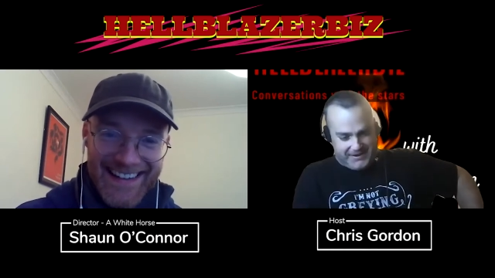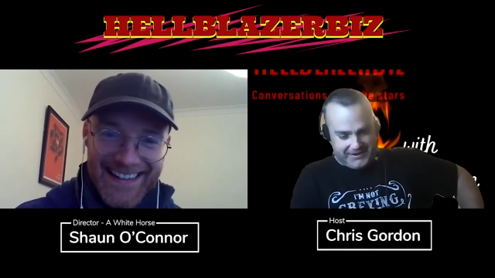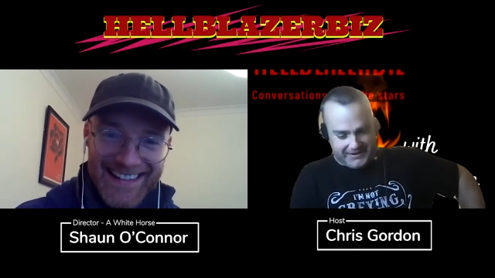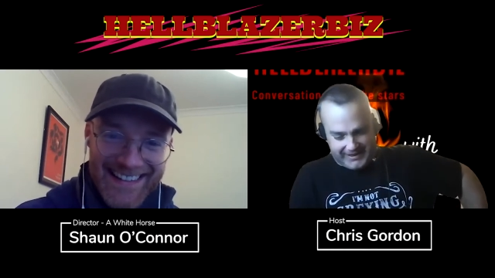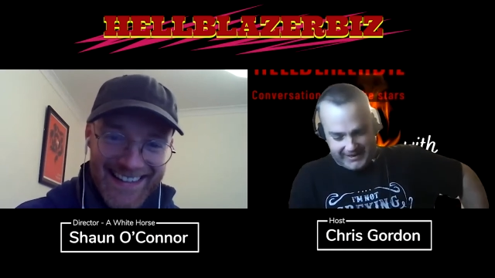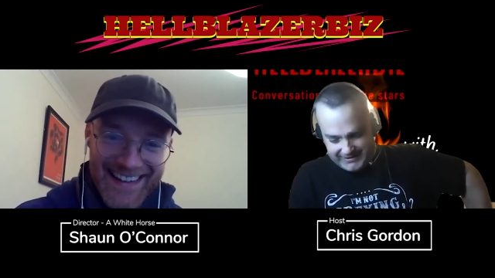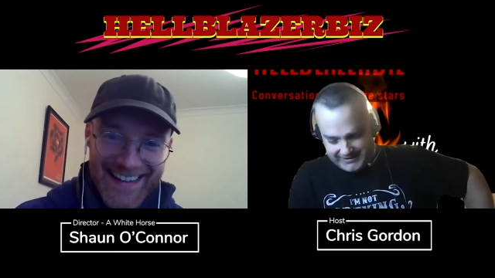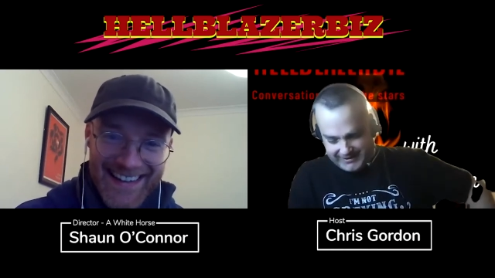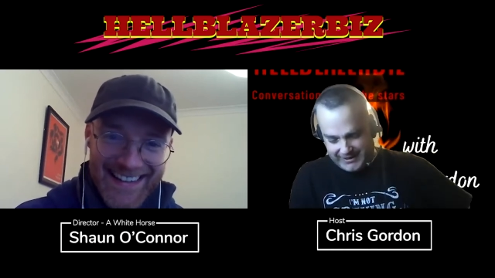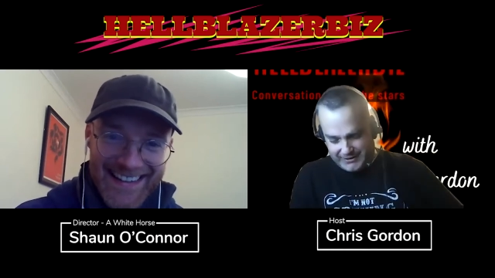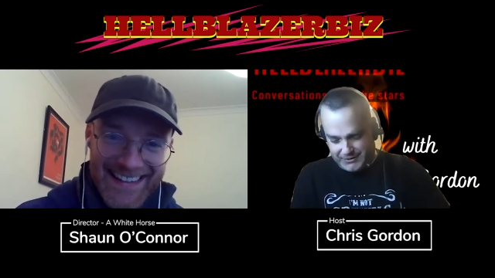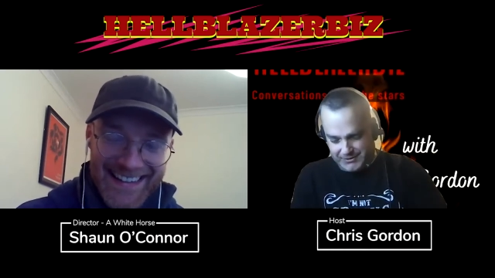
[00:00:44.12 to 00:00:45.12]

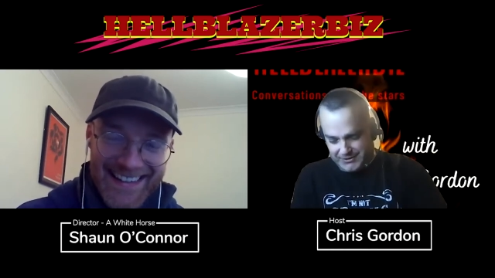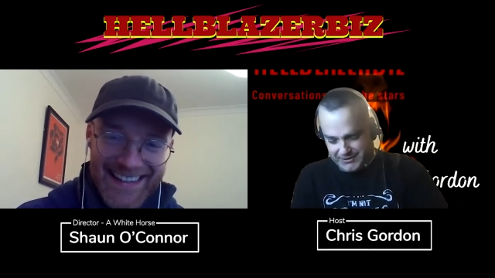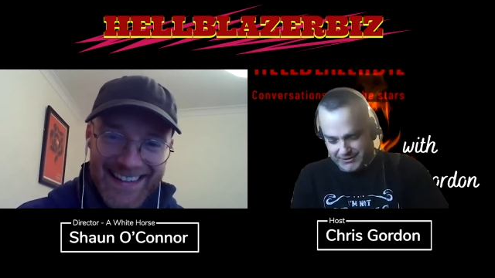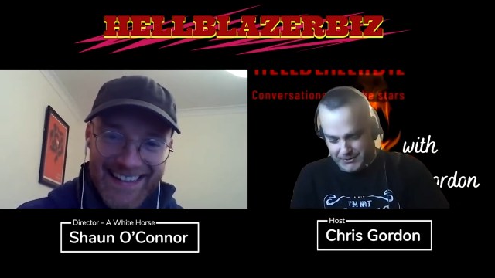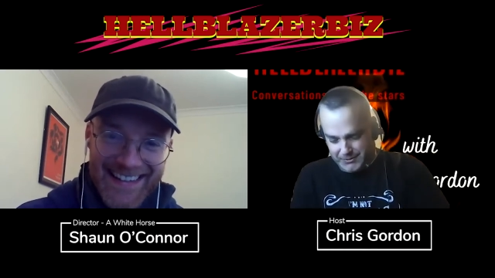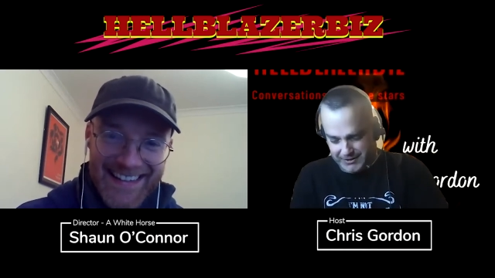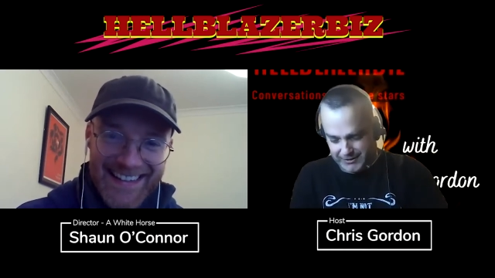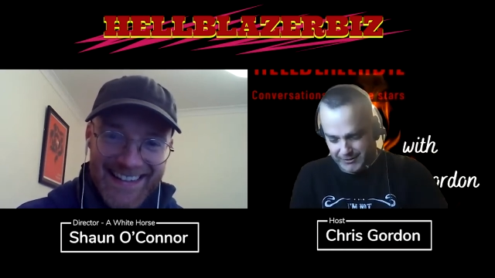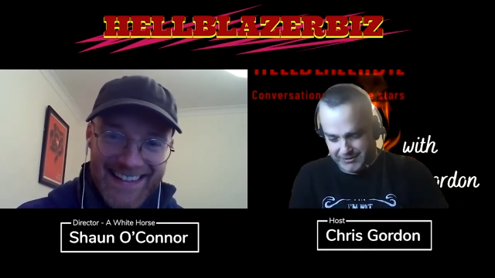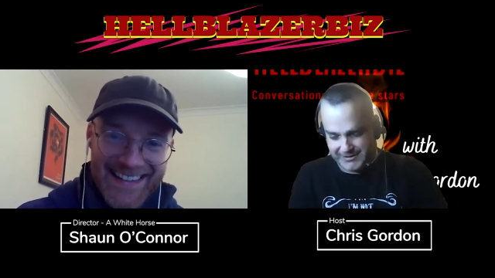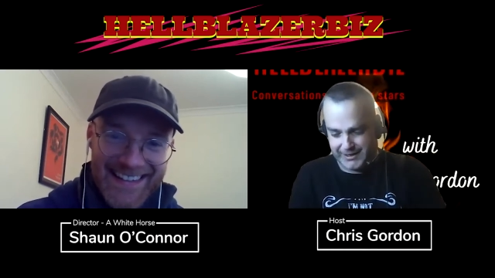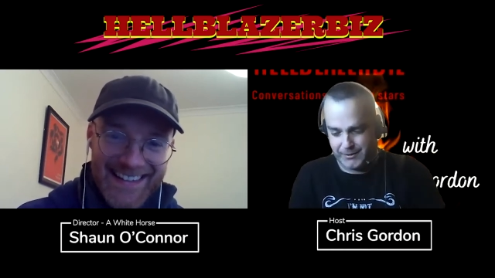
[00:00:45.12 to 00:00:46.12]
Speaker 1: getting used to the old
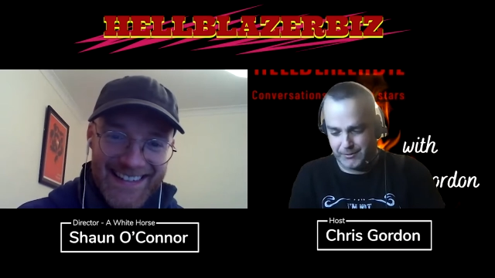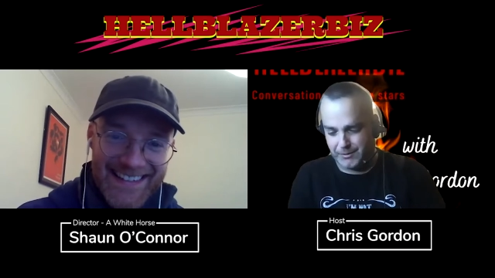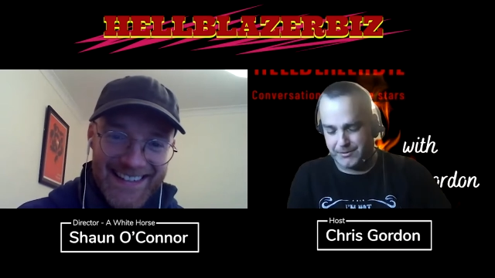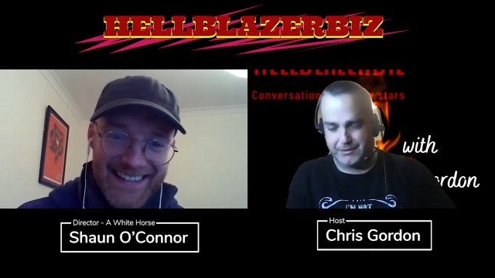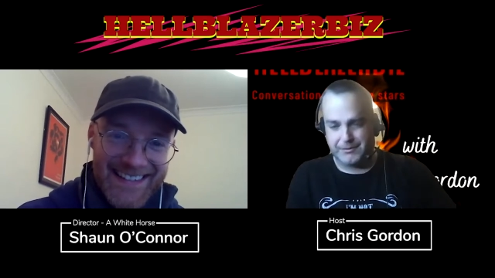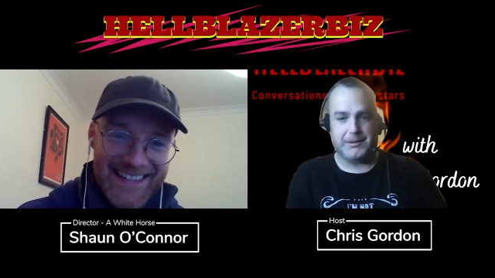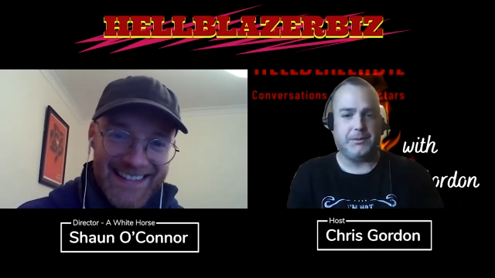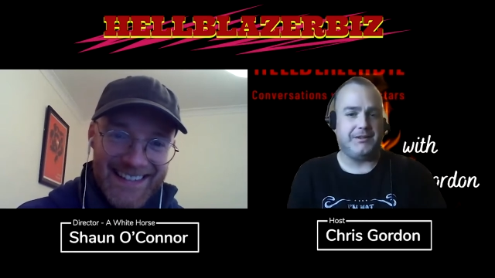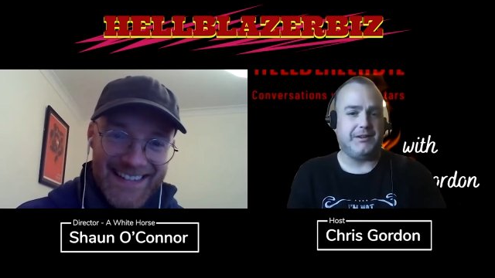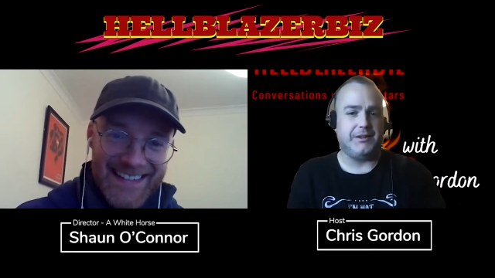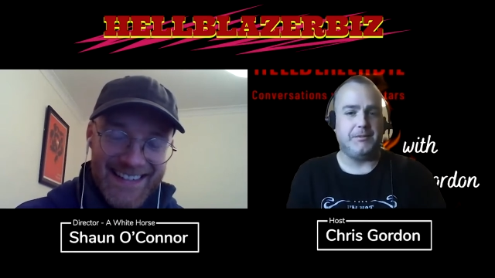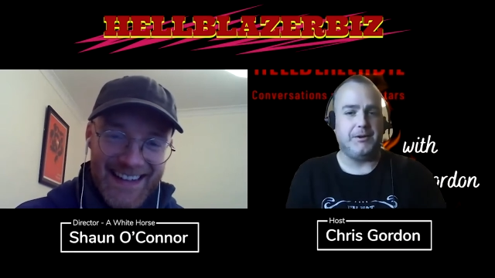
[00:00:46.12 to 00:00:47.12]
lockdown that we're
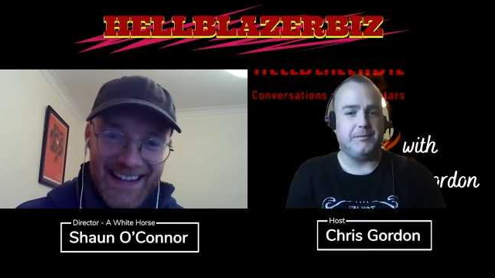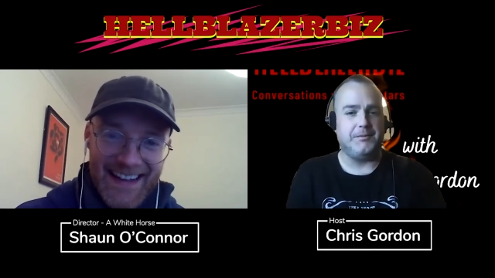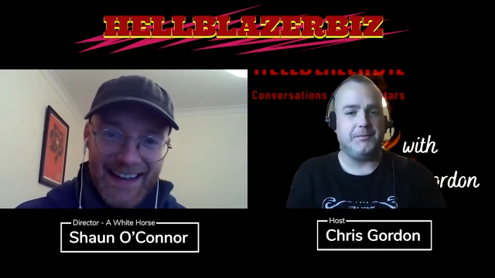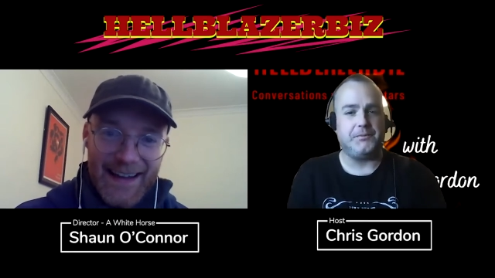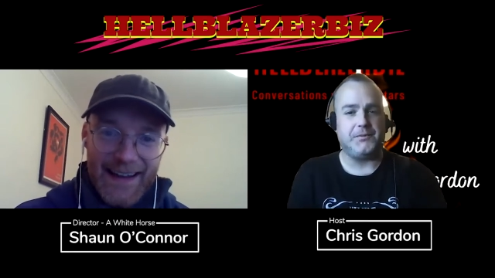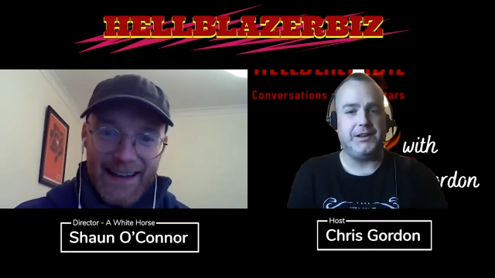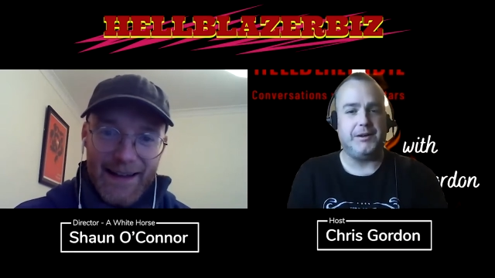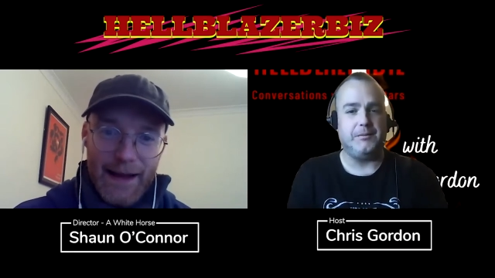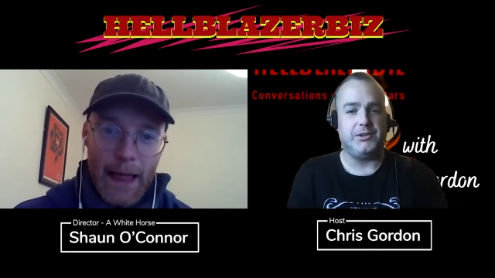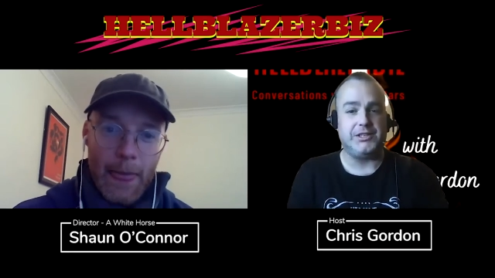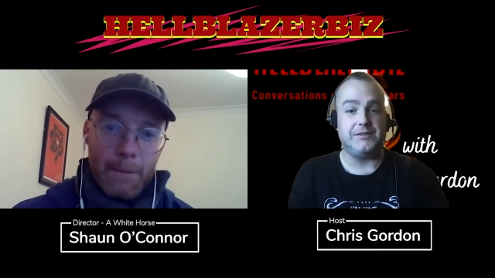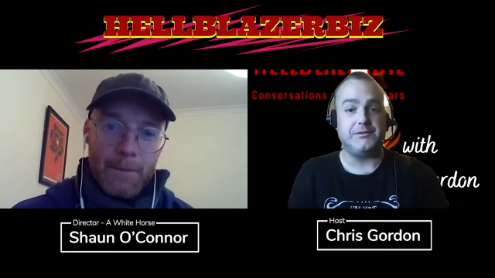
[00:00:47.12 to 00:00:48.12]
in at the moment,
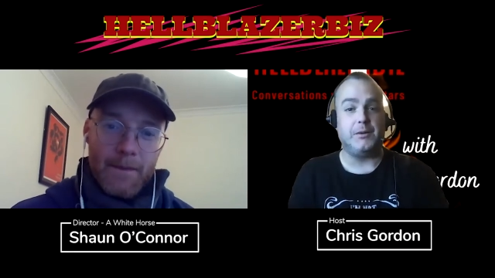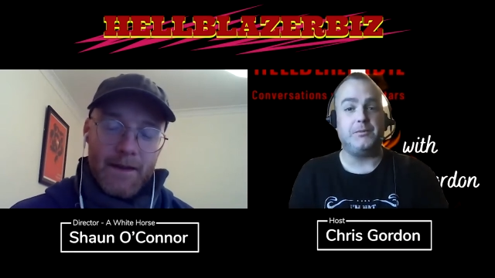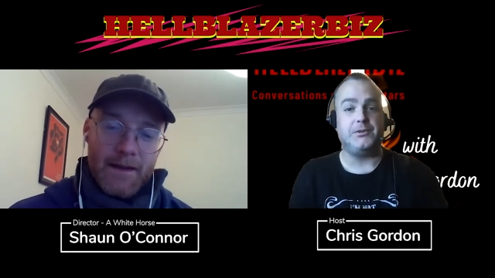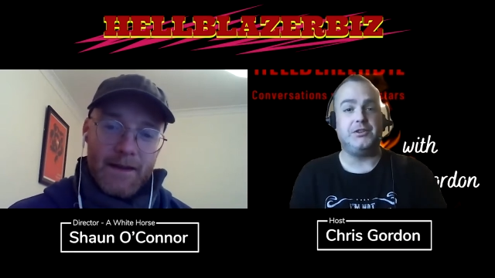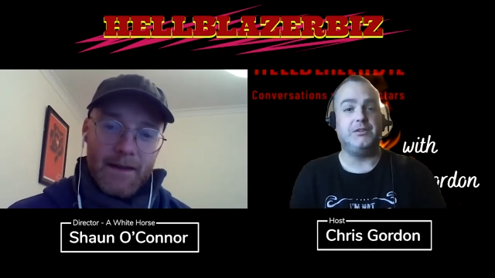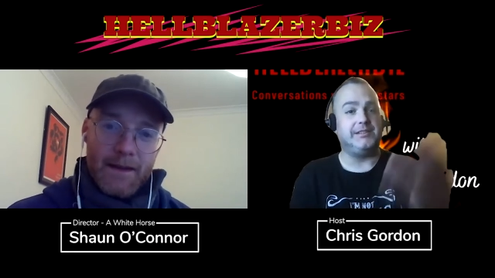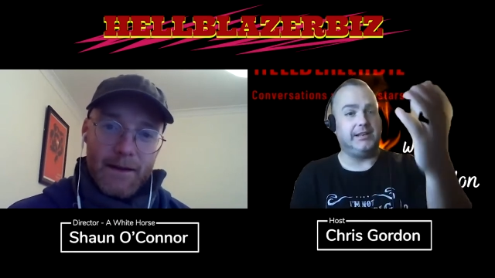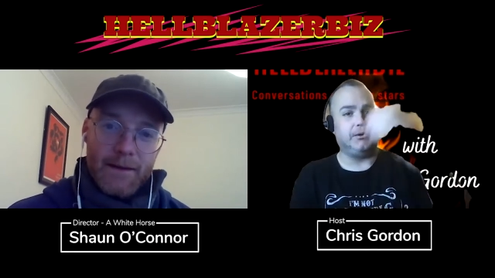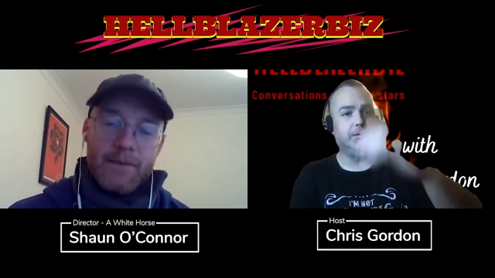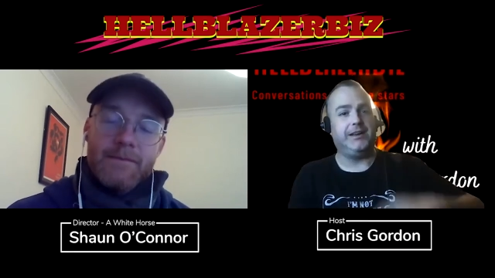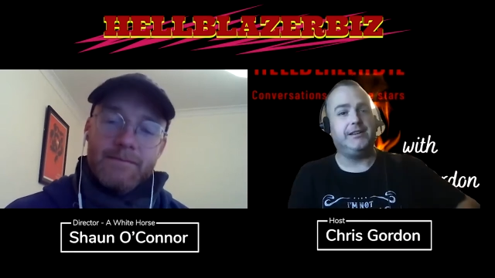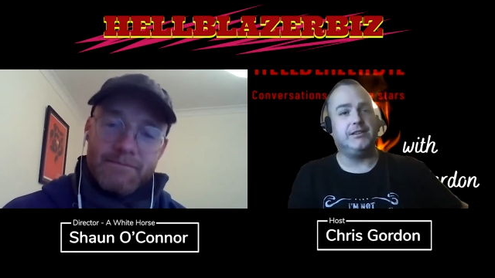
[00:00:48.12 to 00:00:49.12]
which gives the opportunity in a way